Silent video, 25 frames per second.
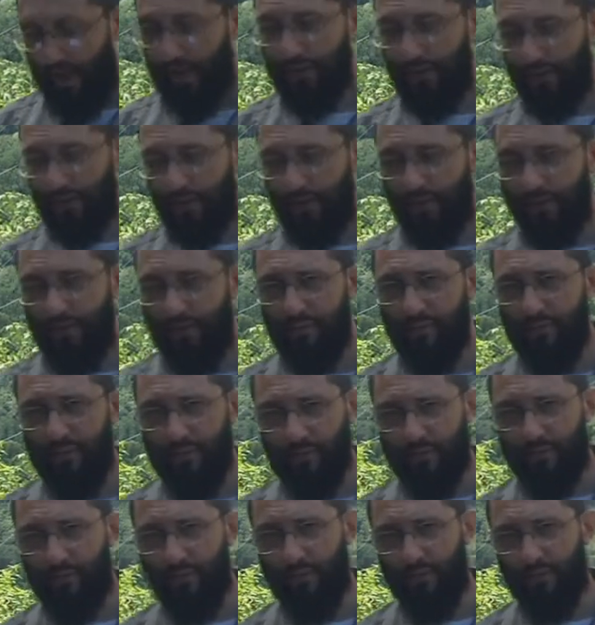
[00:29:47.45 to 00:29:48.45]
That's when you give them
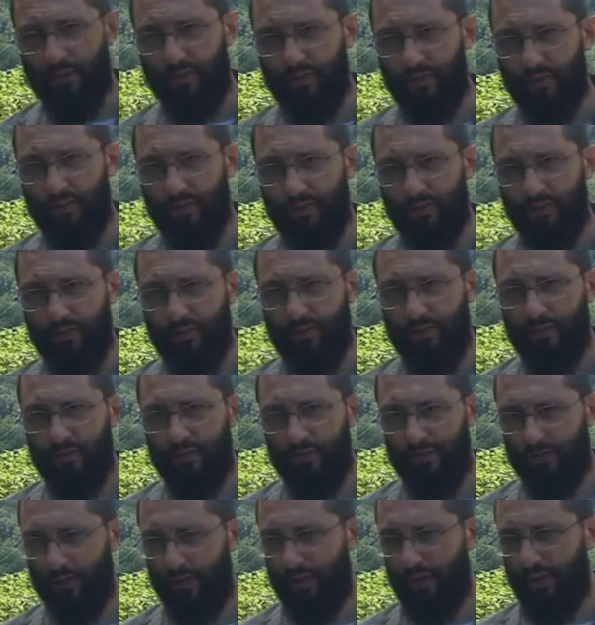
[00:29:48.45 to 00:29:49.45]
the truth.
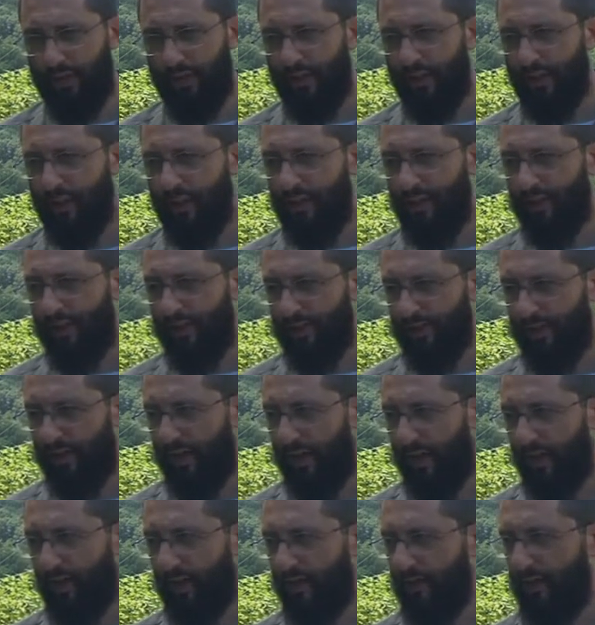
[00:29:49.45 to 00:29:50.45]
Somebody gets
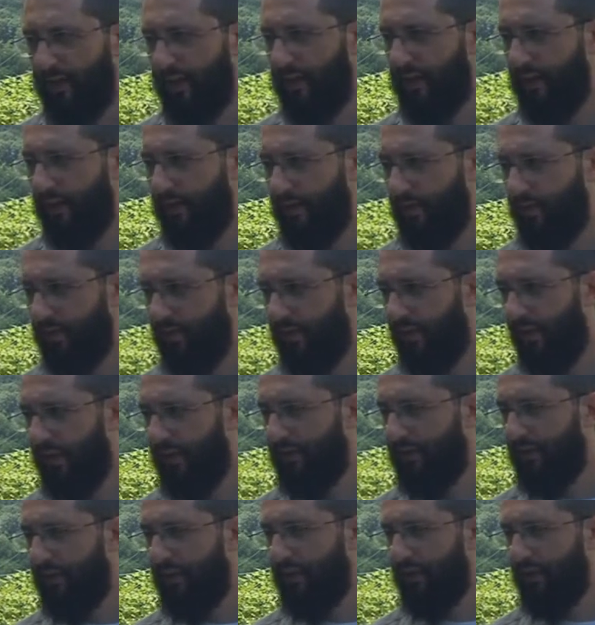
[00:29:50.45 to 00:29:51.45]
arrogant and they get in your
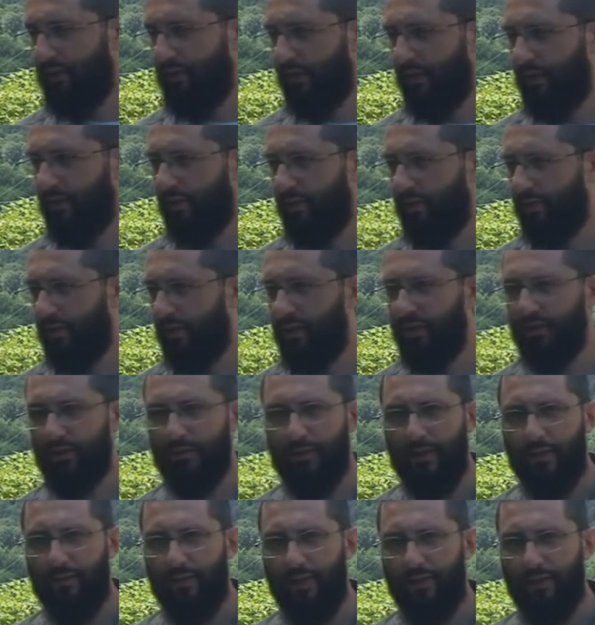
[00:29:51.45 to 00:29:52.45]
face and they say, don't talk
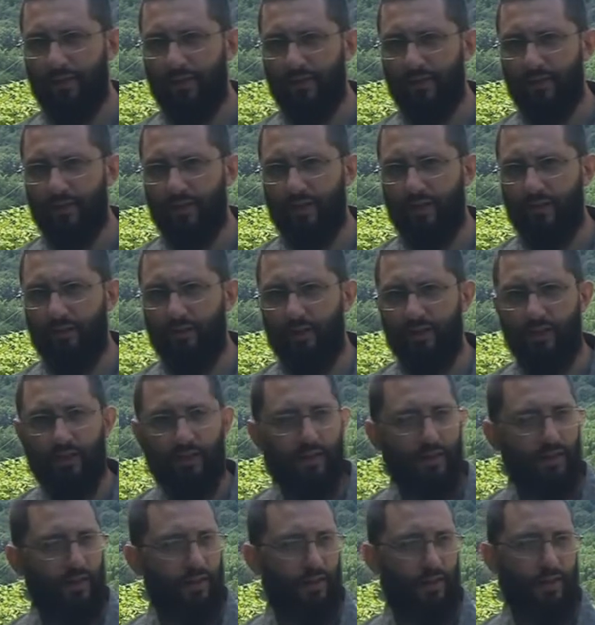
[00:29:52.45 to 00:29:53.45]
to me about that stuff.
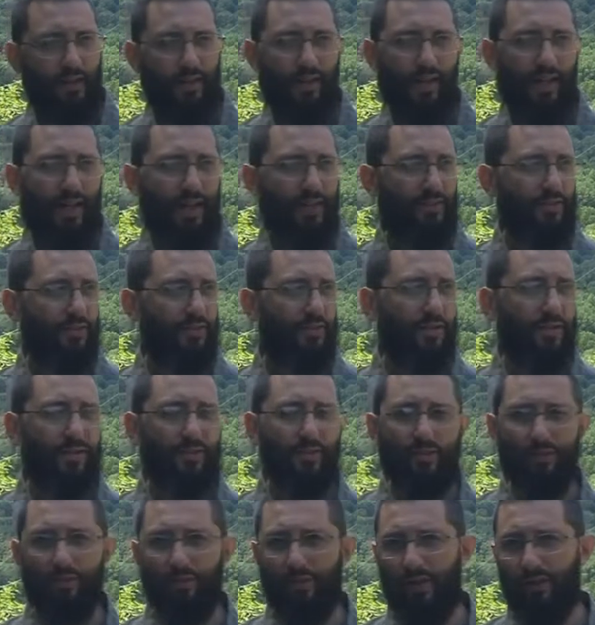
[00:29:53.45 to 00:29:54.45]
As a
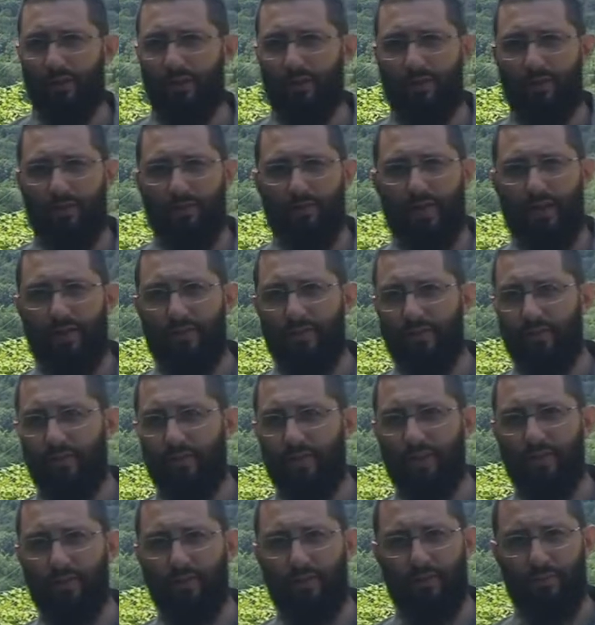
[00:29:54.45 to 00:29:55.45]
Christian, brethren, you don't have to
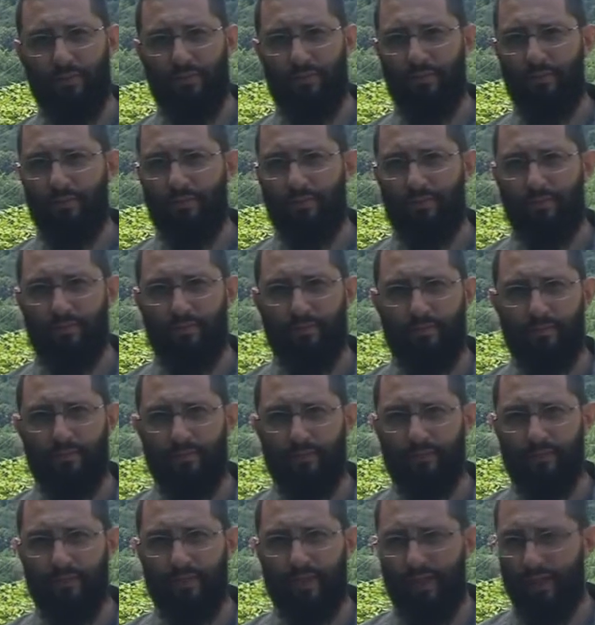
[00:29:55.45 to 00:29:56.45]
fight with them.
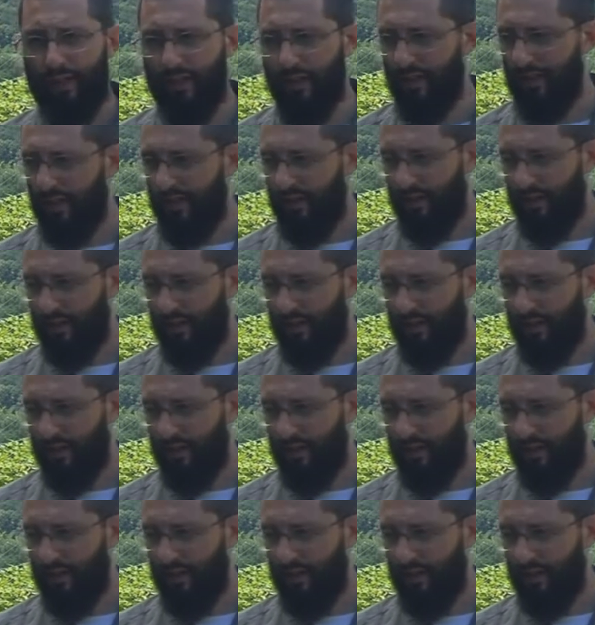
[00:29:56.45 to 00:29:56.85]
Okay?